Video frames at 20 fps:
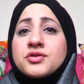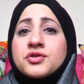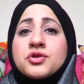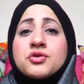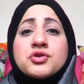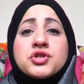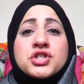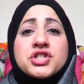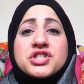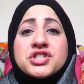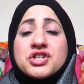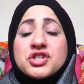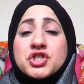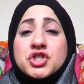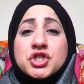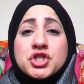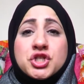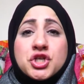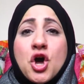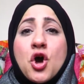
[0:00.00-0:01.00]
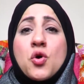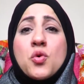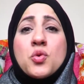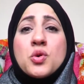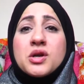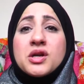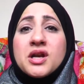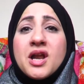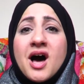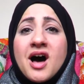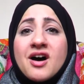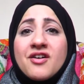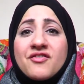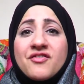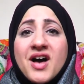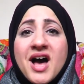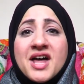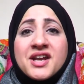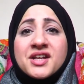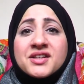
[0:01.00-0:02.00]
just show
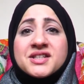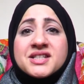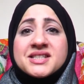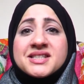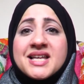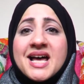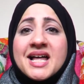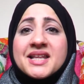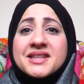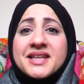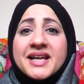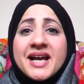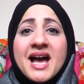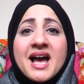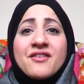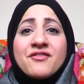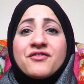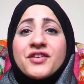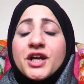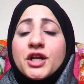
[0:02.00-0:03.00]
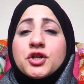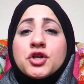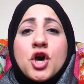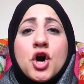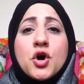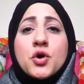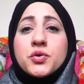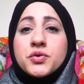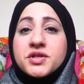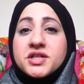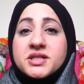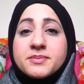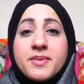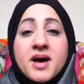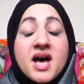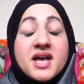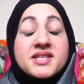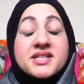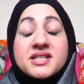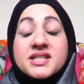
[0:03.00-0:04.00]
love and understanding and think, no, this
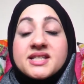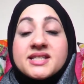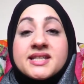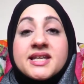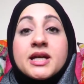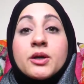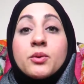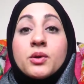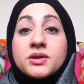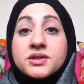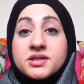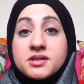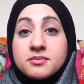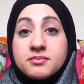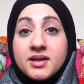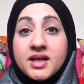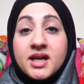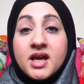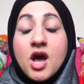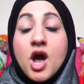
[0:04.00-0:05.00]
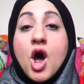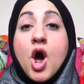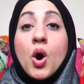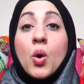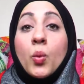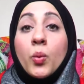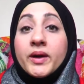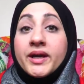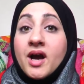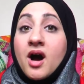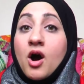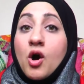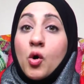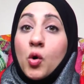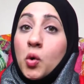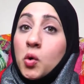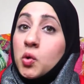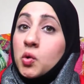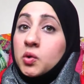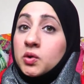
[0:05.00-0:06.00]
person is equal to me. We are
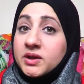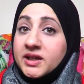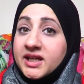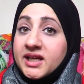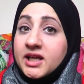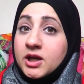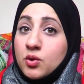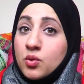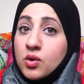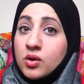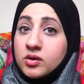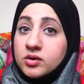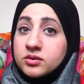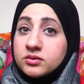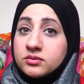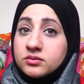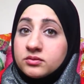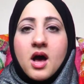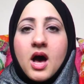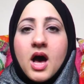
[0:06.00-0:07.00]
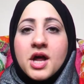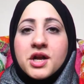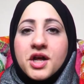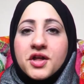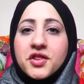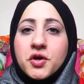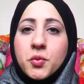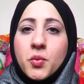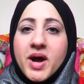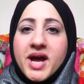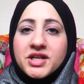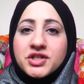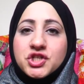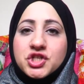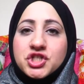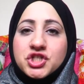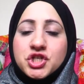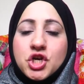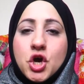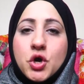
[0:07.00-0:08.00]
all equal. Another way
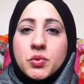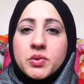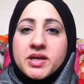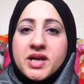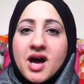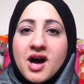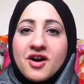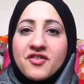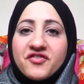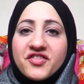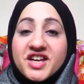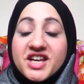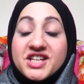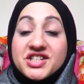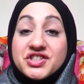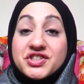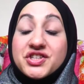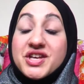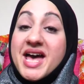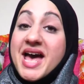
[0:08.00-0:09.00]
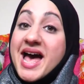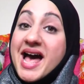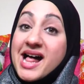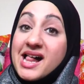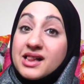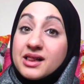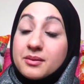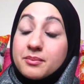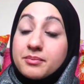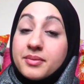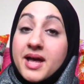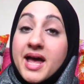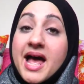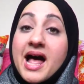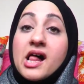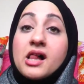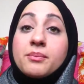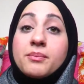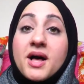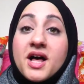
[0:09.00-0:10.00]
to show love is to help
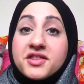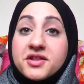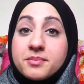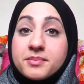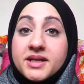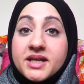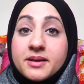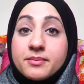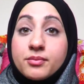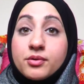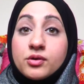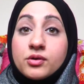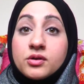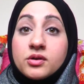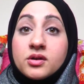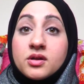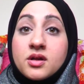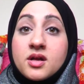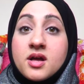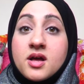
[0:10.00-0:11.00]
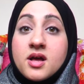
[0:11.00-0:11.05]
other people.